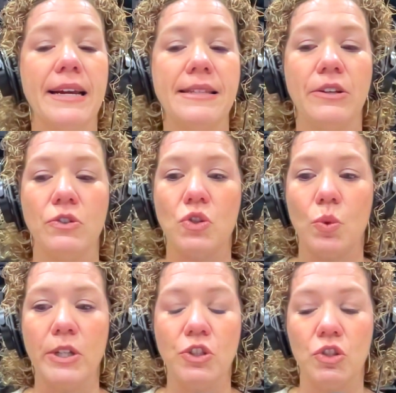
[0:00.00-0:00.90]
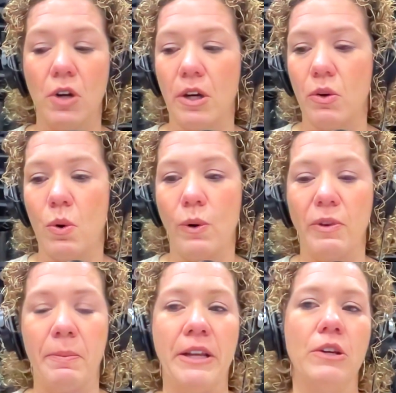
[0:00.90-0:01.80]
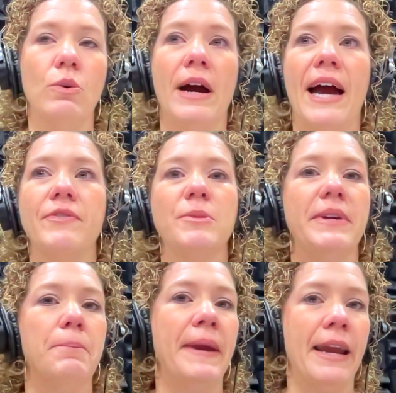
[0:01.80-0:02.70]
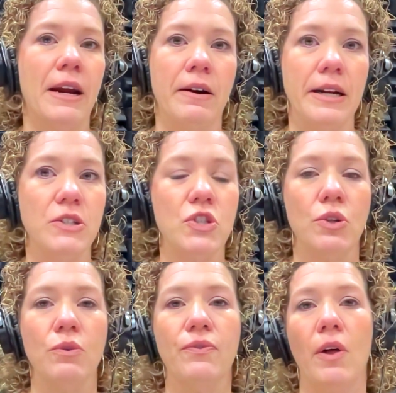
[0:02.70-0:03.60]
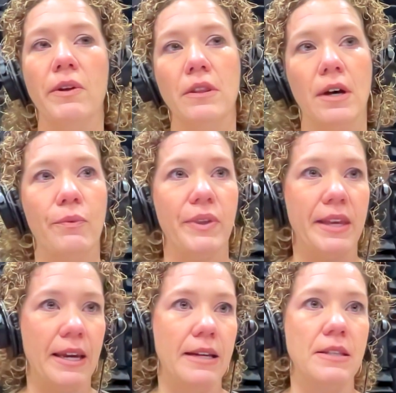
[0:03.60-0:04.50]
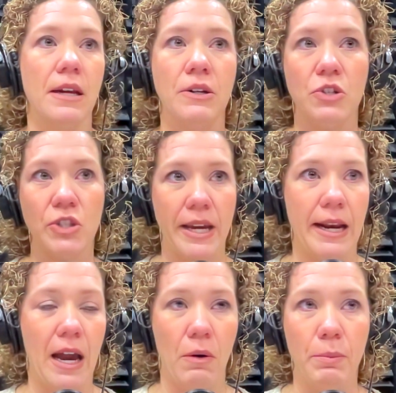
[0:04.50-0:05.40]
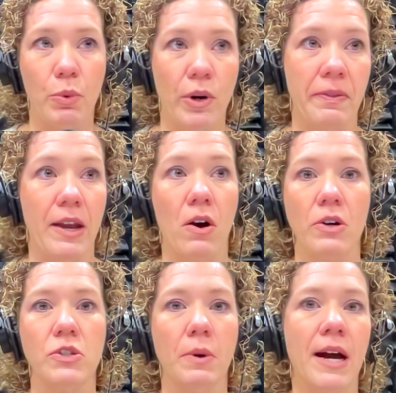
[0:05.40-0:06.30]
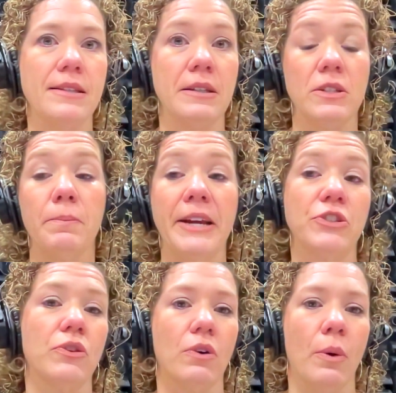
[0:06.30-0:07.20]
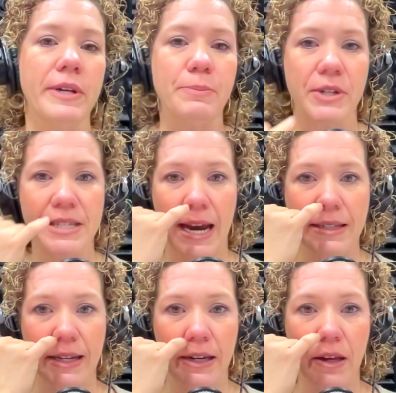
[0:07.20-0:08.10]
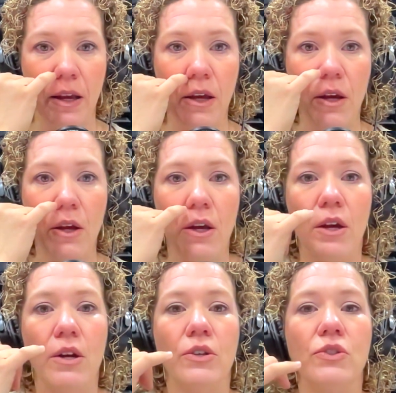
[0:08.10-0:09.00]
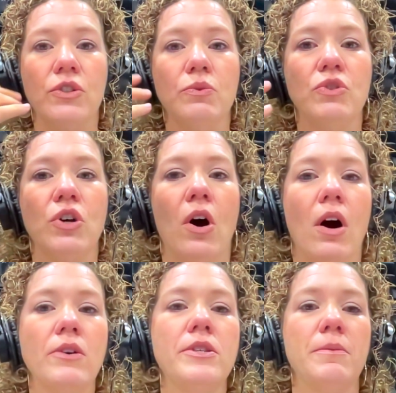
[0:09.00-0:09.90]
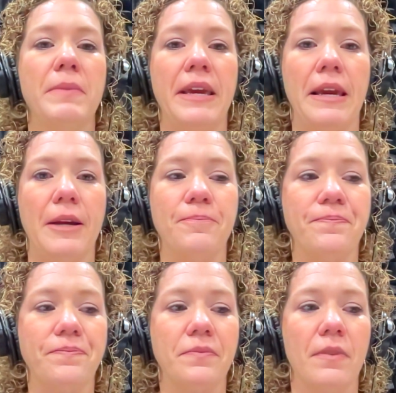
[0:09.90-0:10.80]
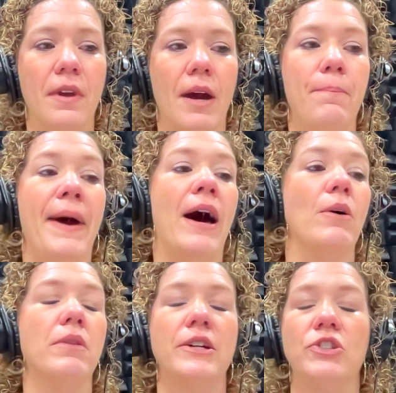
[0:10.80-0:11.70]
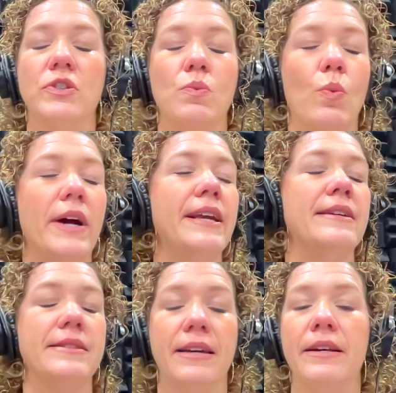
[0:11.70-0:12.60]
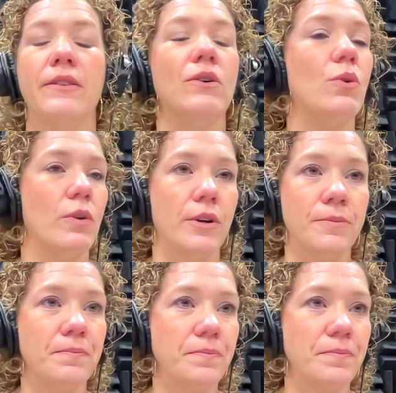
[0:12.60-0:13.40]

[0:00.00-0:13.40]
I said, your story struck a chord with me, and you don't have to be a parent to fall in love with kids and understand how important they are to us and to make sure they're always protected. So talk to me about, what is Kid in the Corner?